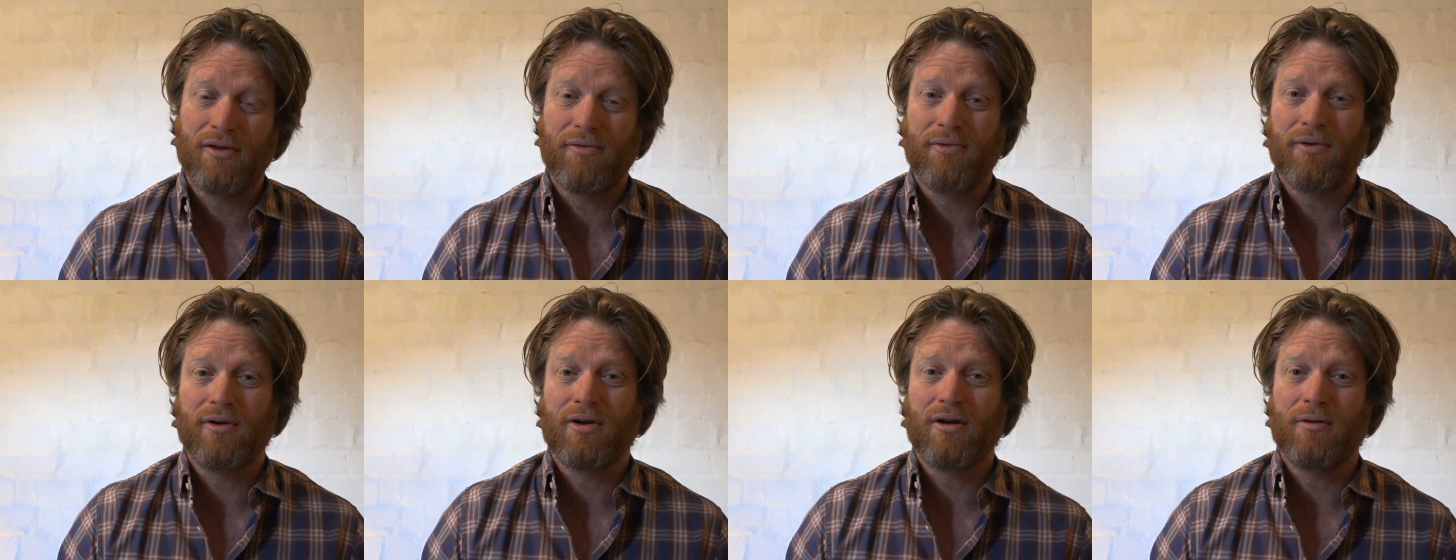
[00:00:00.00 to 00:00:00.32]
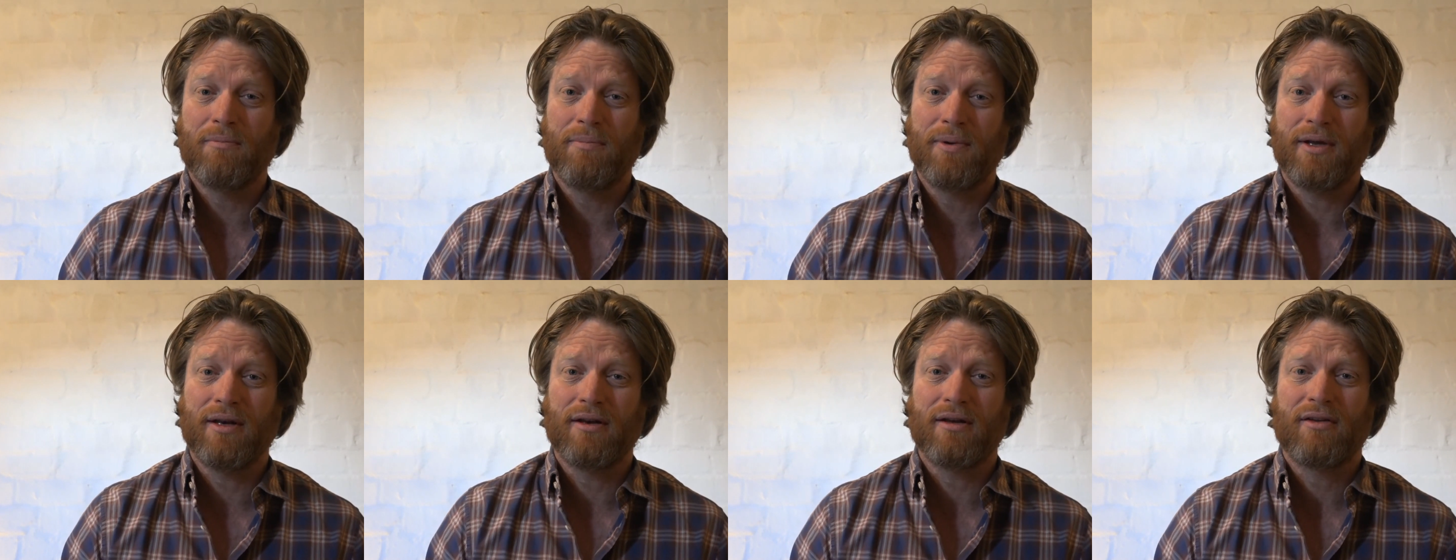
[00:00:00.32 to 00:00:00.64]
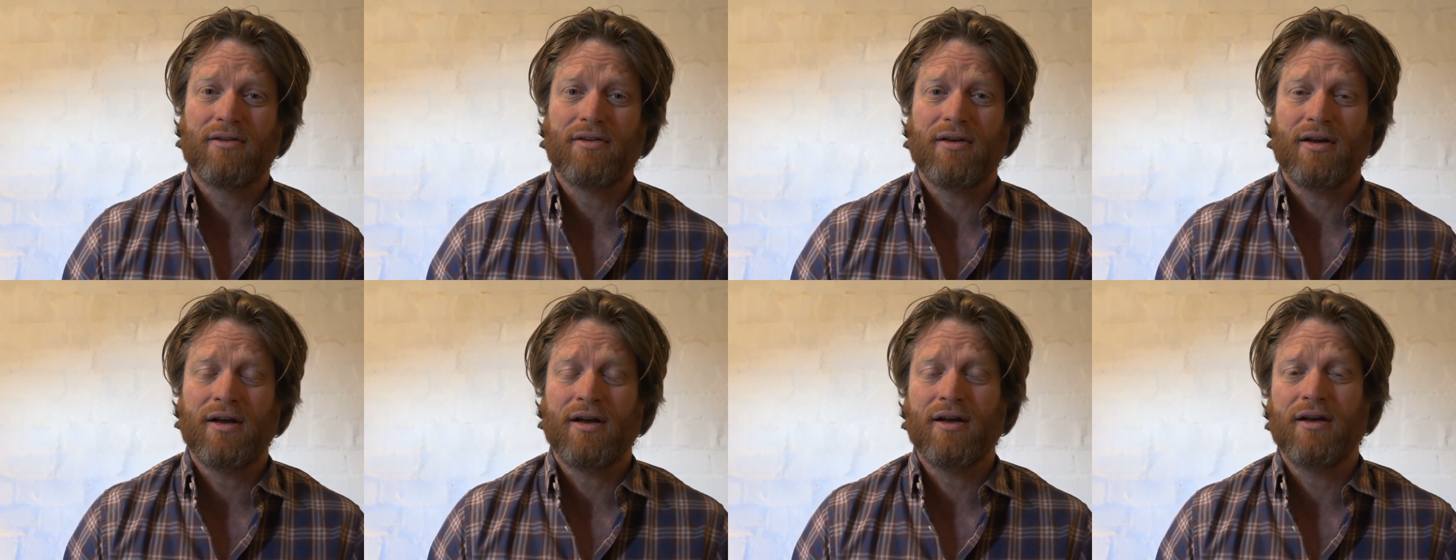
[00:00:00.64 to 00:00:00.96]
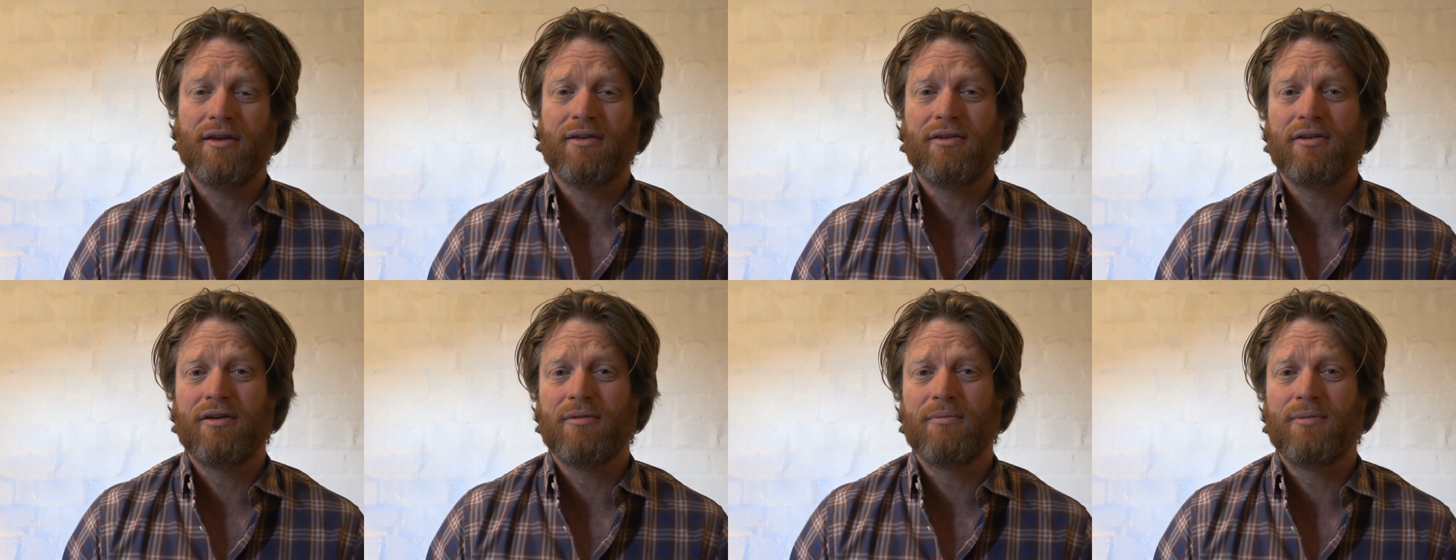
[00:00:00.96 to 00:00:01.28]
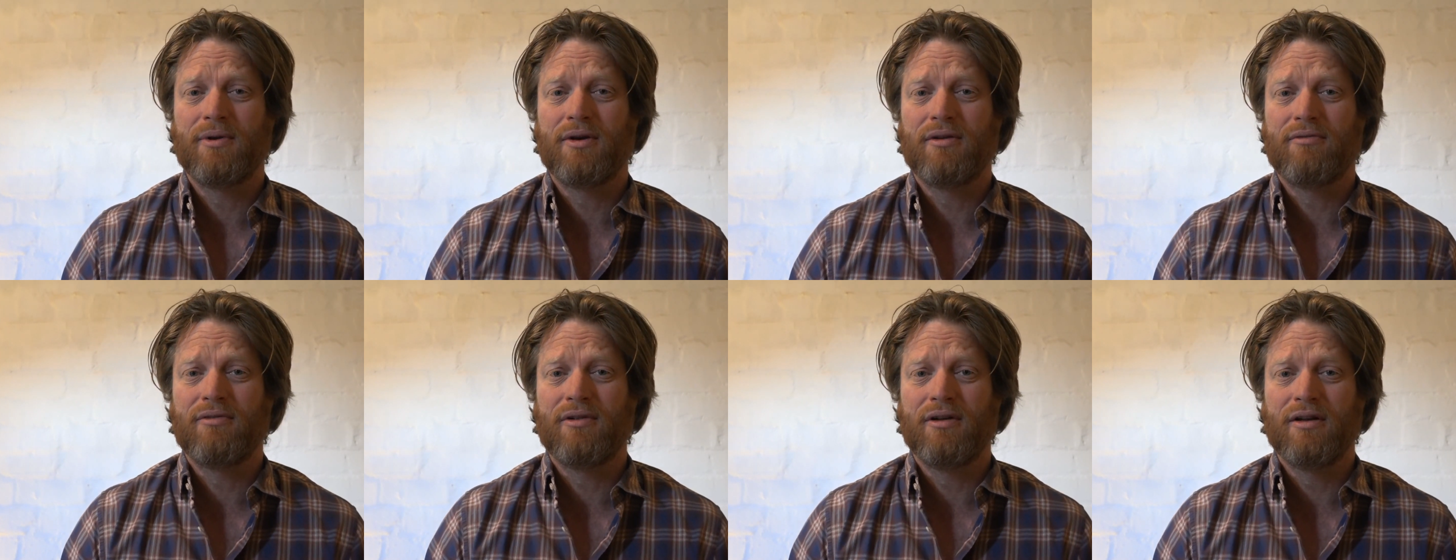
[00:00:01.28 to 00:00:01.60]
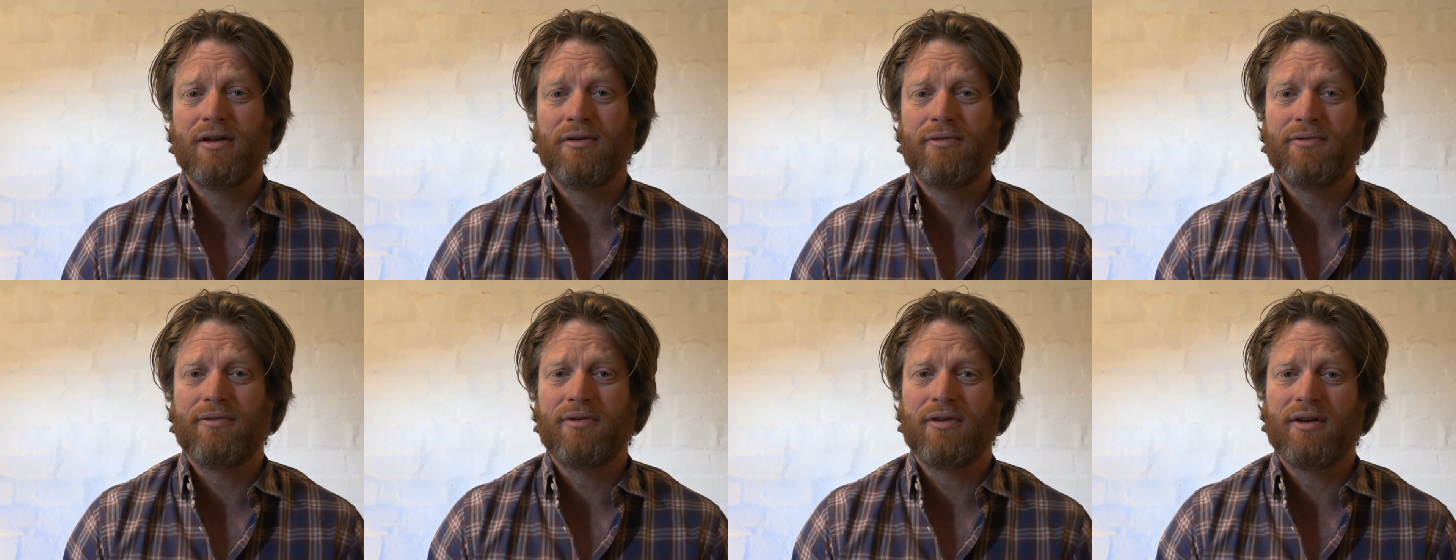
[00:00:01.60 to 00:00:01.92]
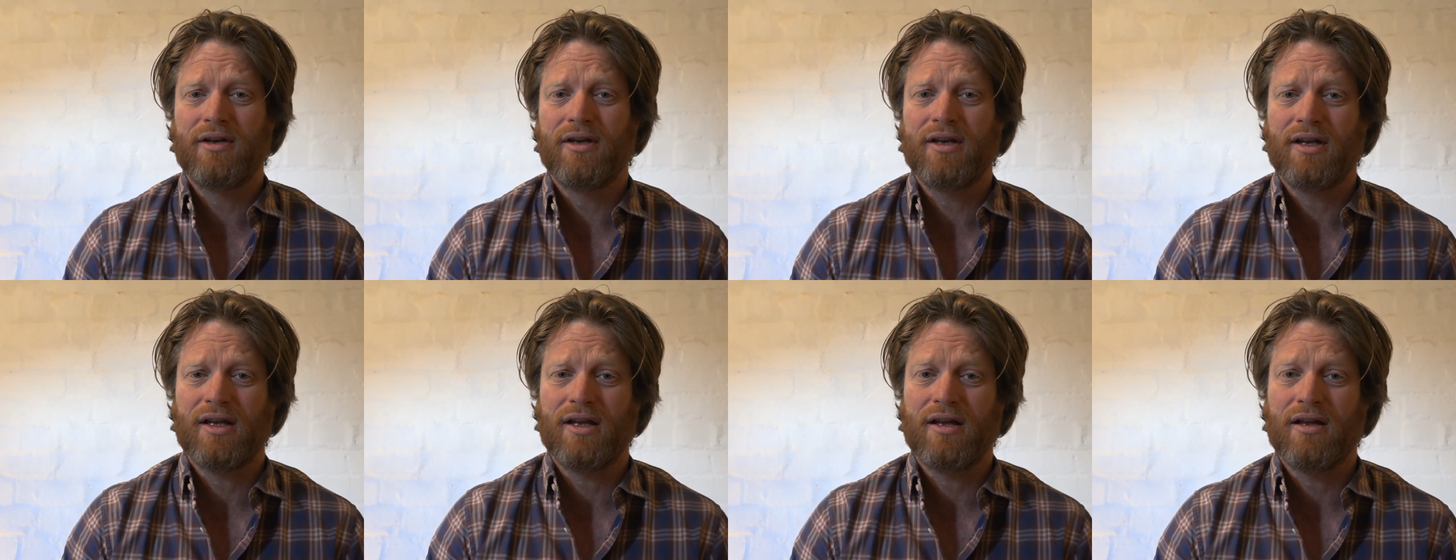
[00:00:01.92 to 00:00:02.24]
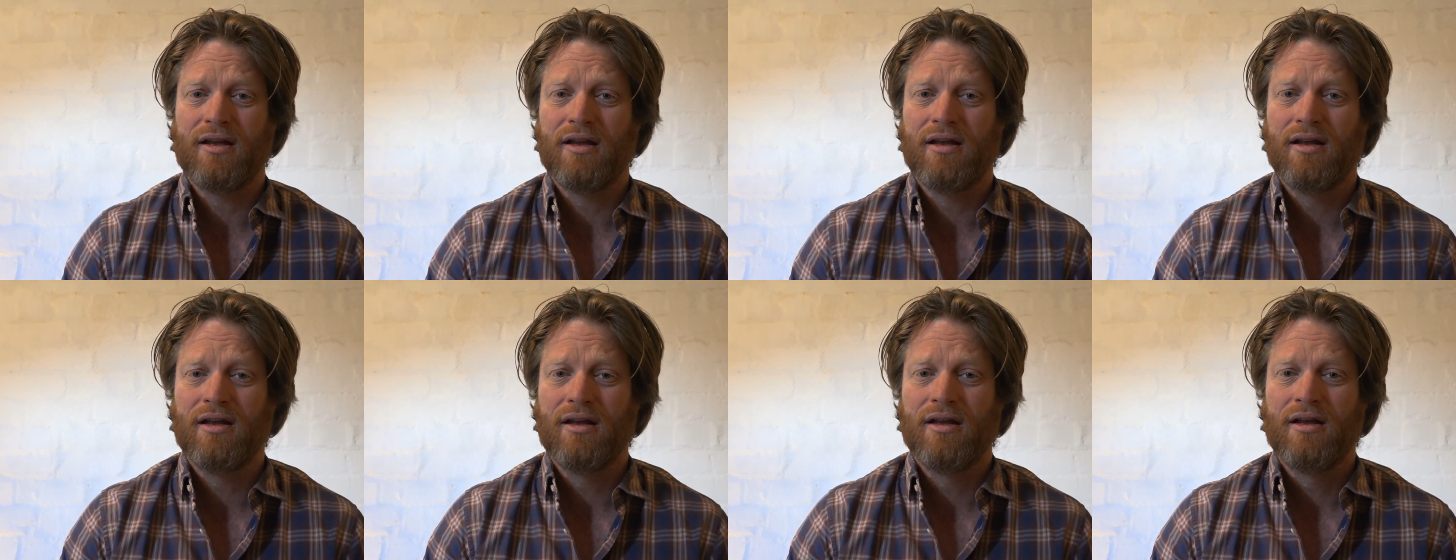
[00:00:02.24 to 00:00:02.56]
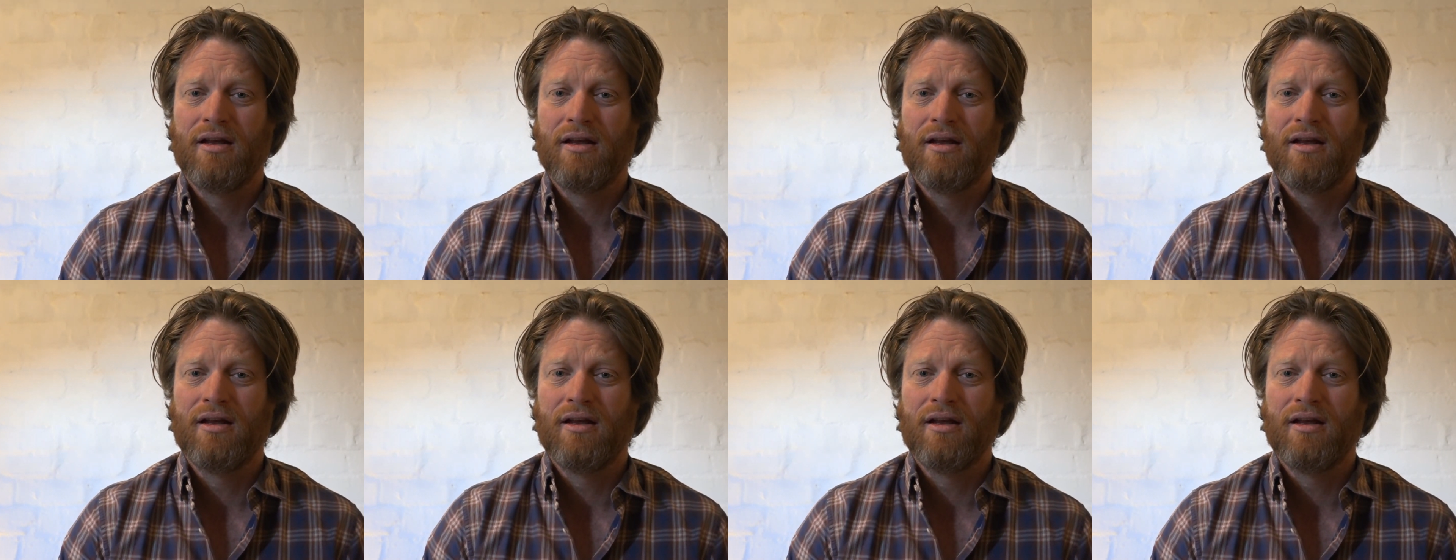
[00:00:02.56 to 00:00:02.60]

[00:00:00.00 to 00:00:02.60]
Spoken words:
if you've got better tires and a bit of a lift on here,